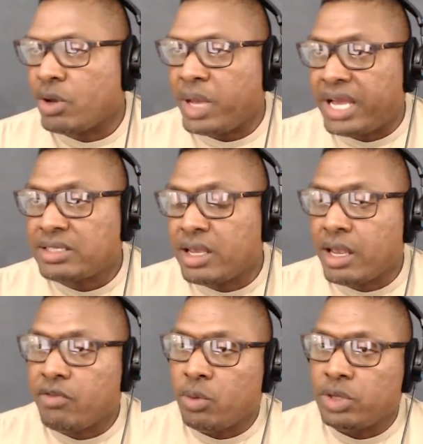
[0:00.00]
So I'm
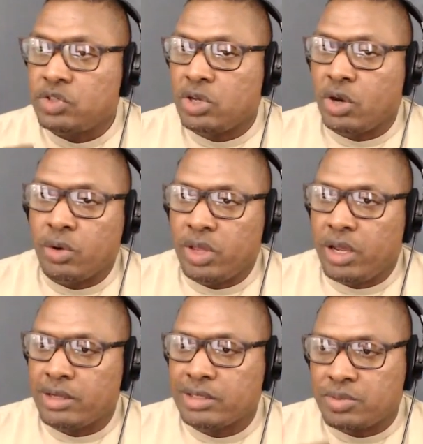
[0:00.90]
asking everyone to go
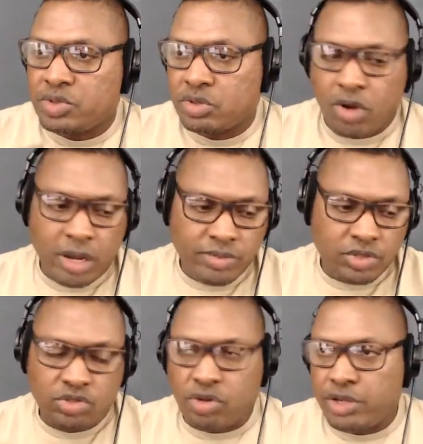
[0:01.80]
there and subscribe
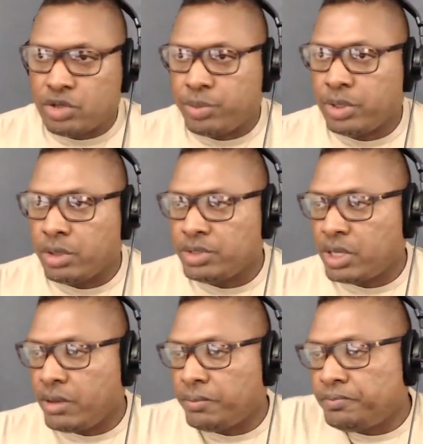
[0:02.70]
to Stranger
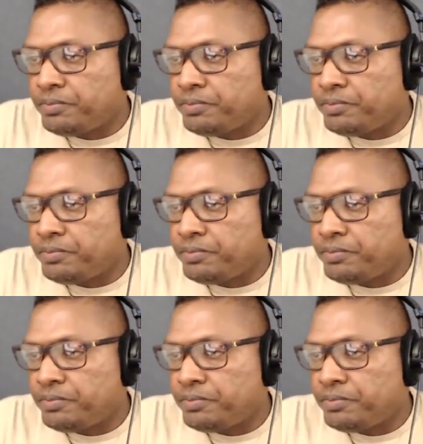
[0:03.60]
Palooza.